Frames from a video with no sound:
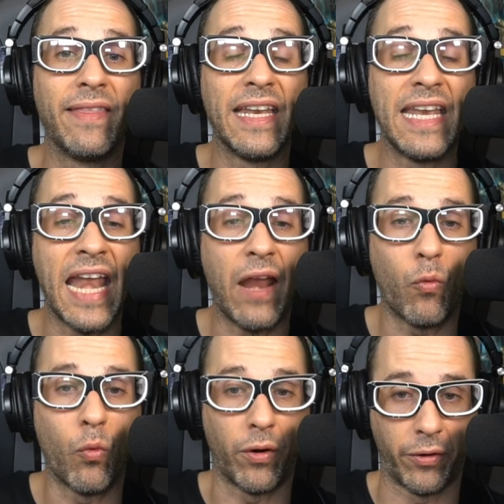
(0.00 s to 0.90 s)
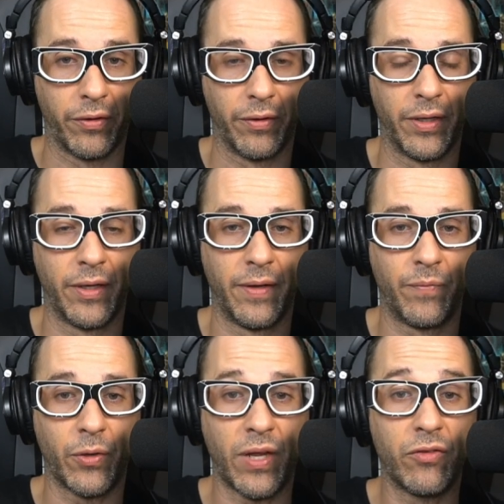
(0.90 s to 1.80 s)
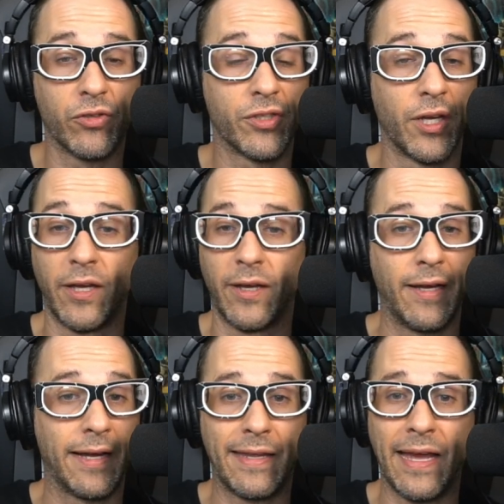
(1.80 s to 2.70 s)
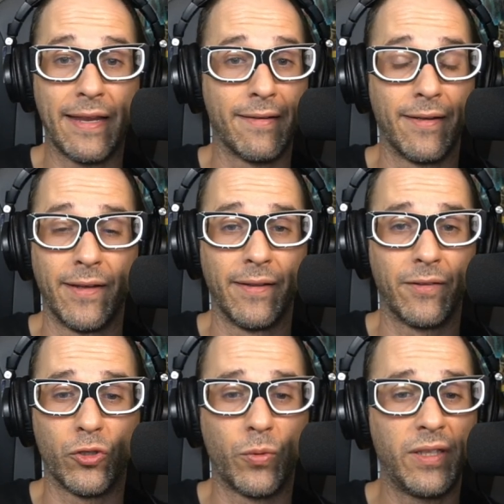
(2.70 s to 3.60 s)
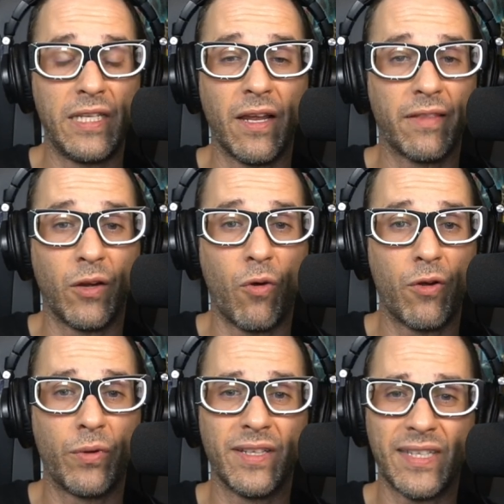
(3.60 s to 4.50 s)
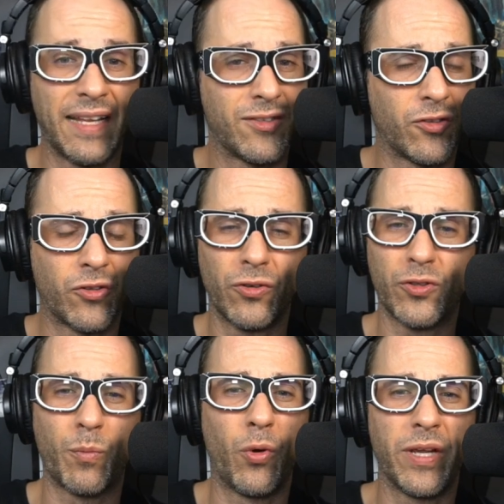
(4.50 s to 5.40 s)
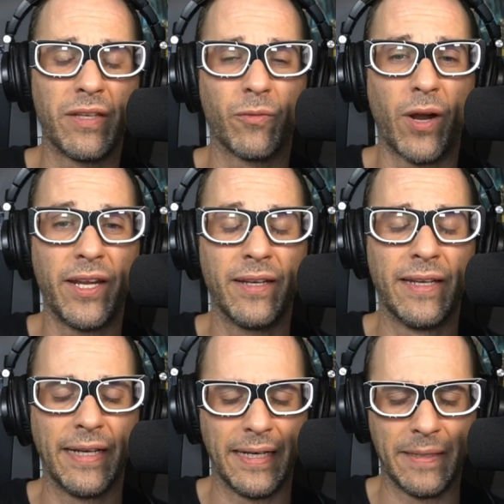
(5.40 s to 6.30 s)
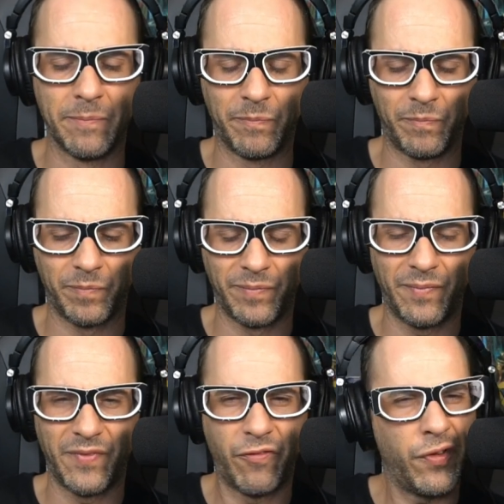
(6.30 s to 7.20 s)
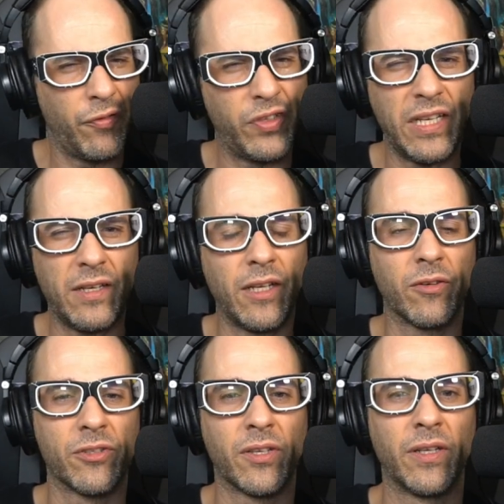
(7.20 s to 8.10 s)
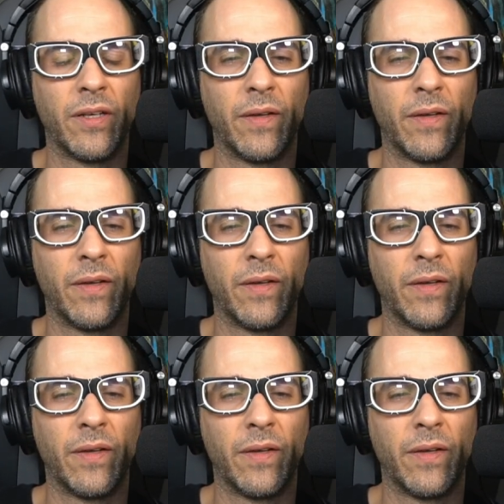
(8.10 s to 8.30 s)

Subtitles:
the network. Okay, there's, again, there's really nothing wrong with this. And to Tur's point, right, 15 years,